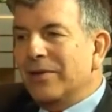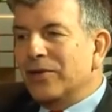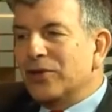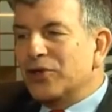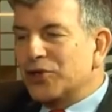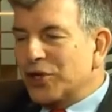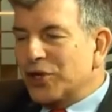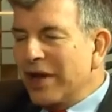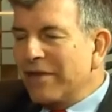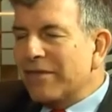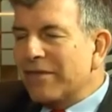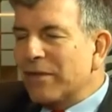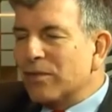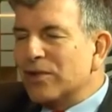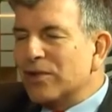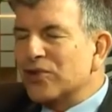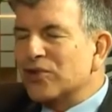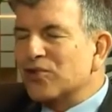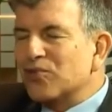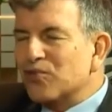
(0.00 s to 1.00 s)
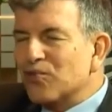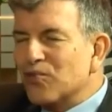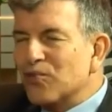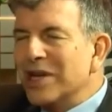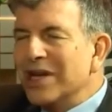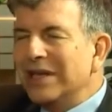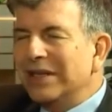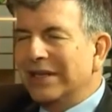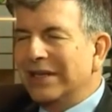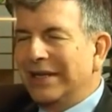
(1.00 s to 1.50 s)
Schaeffer was
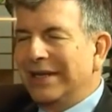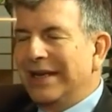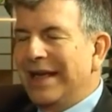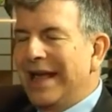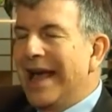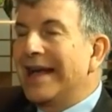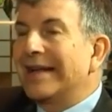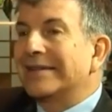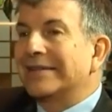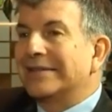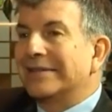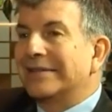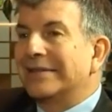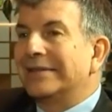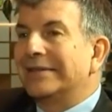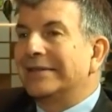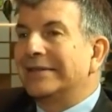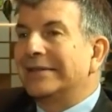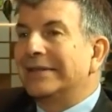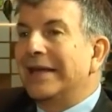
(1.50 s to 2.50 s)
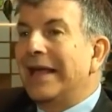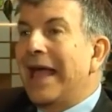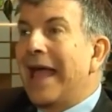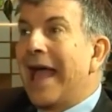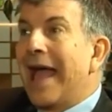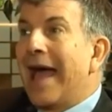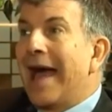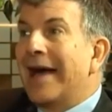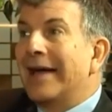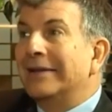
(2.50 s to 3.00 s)
really excellent.
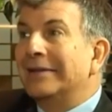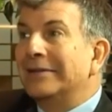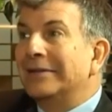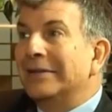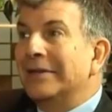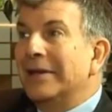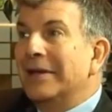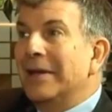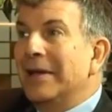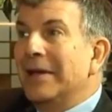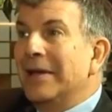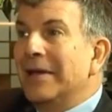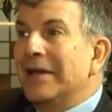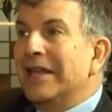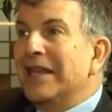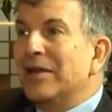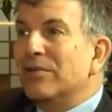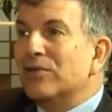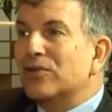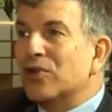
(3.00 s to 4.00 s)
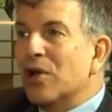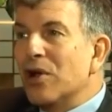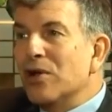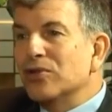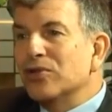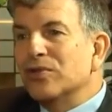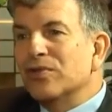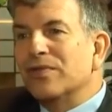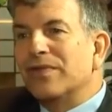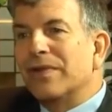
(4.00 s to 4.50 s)
And he was
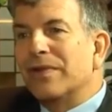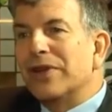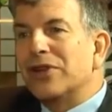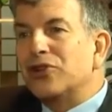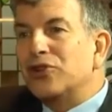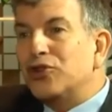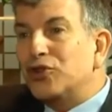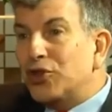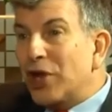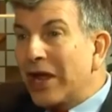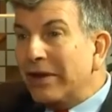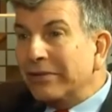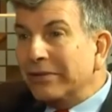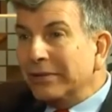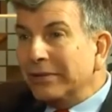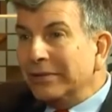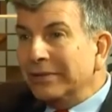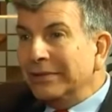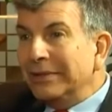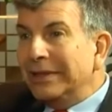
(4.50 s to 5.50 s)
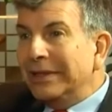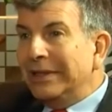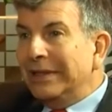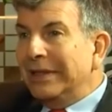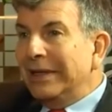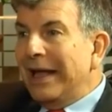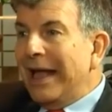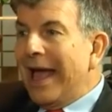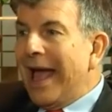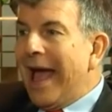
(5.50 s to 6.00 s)
also very gentle.
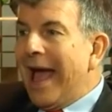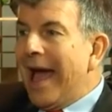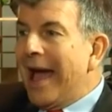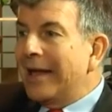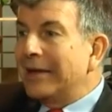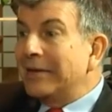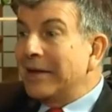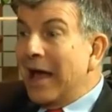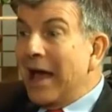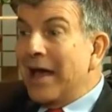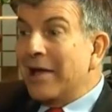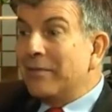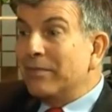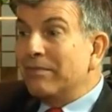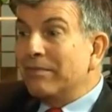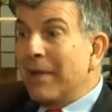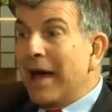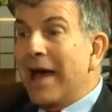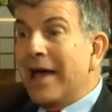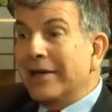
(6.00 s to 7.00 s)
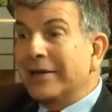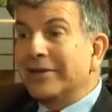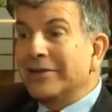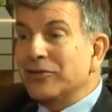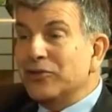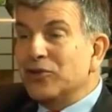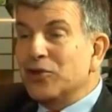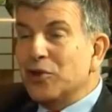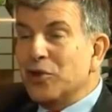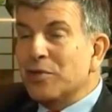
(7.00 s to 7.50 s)
And I, I
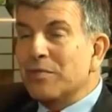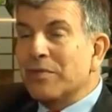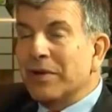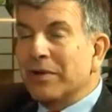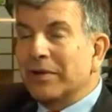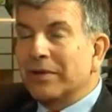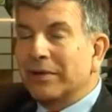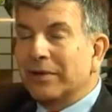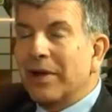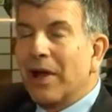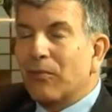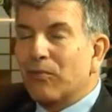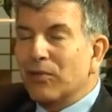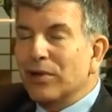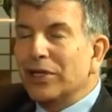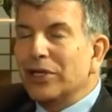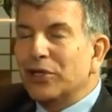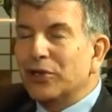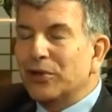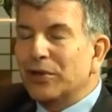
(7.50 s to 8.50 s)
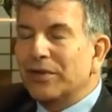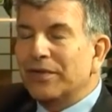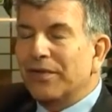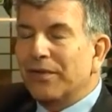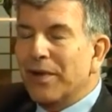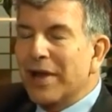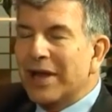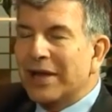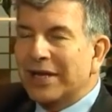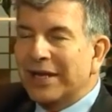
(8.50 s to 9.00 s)
consider him a, a really good
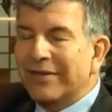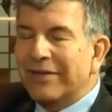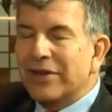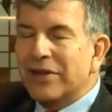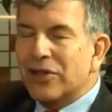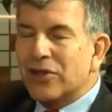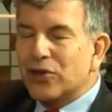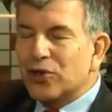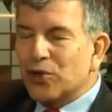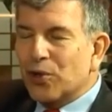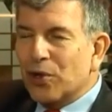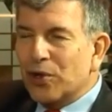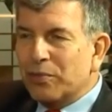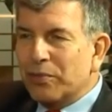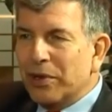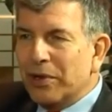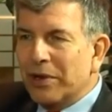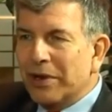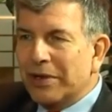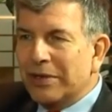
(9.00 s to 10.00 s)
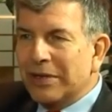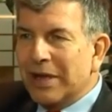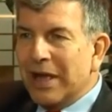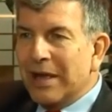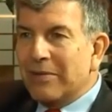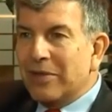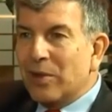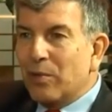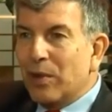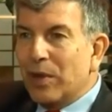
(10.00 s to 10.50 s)
friend, even in the short period of
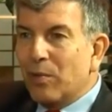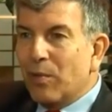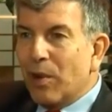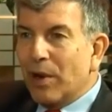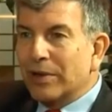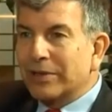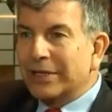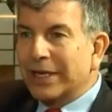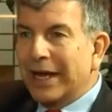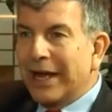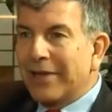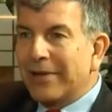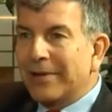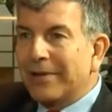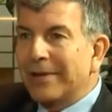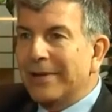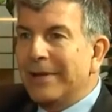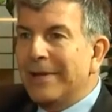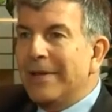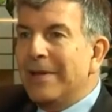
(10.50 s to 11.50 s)
time that we worked together.